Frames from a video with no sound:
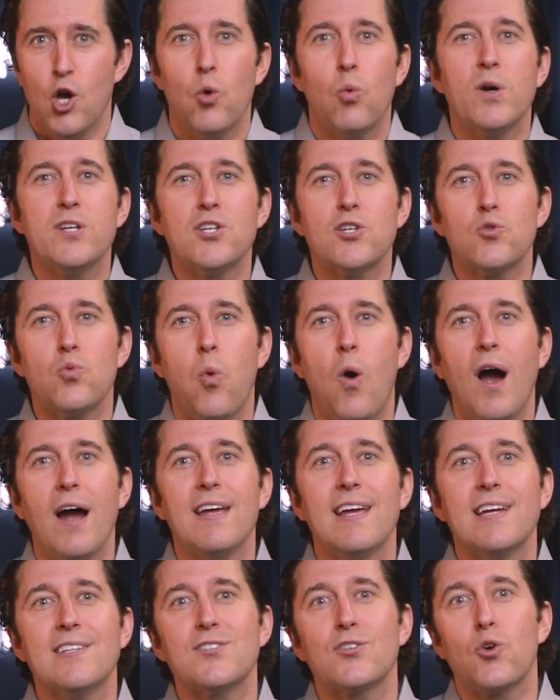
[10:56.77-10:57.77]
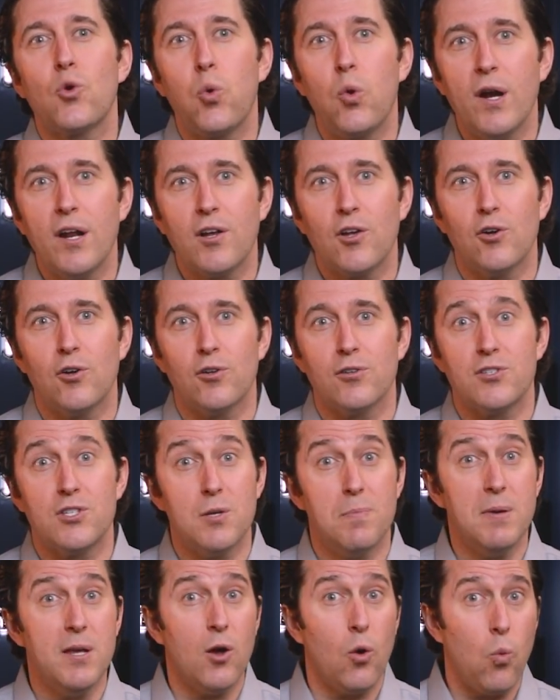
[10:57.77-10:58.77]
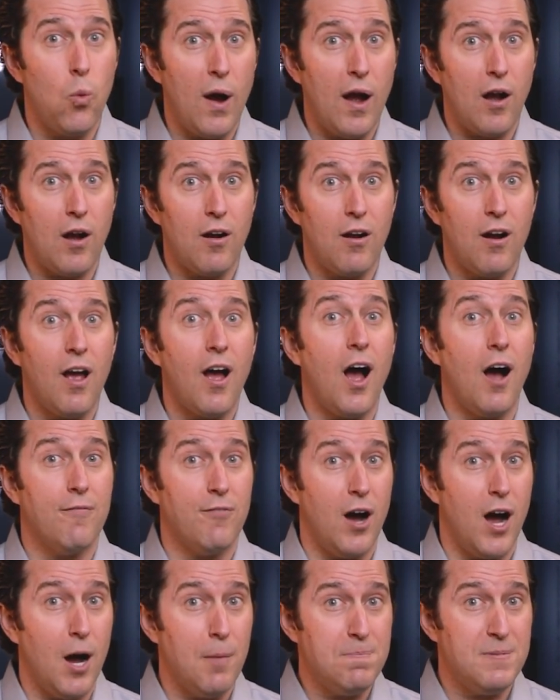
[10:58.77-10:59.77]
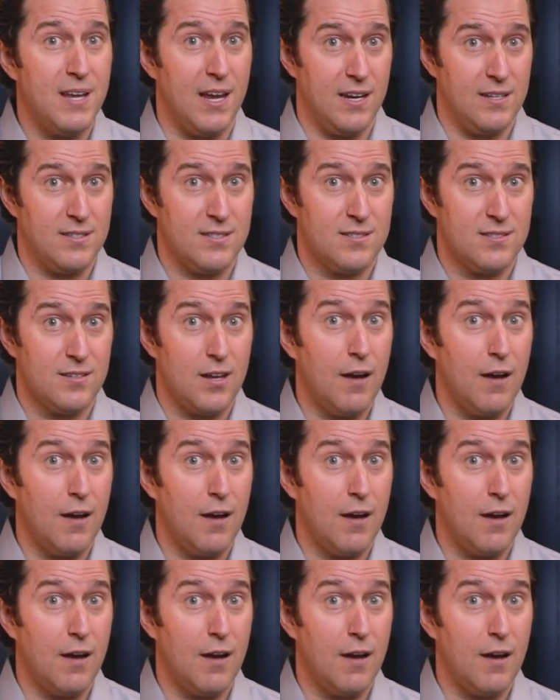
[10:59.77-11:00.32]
which is why it's critical to be aware of updates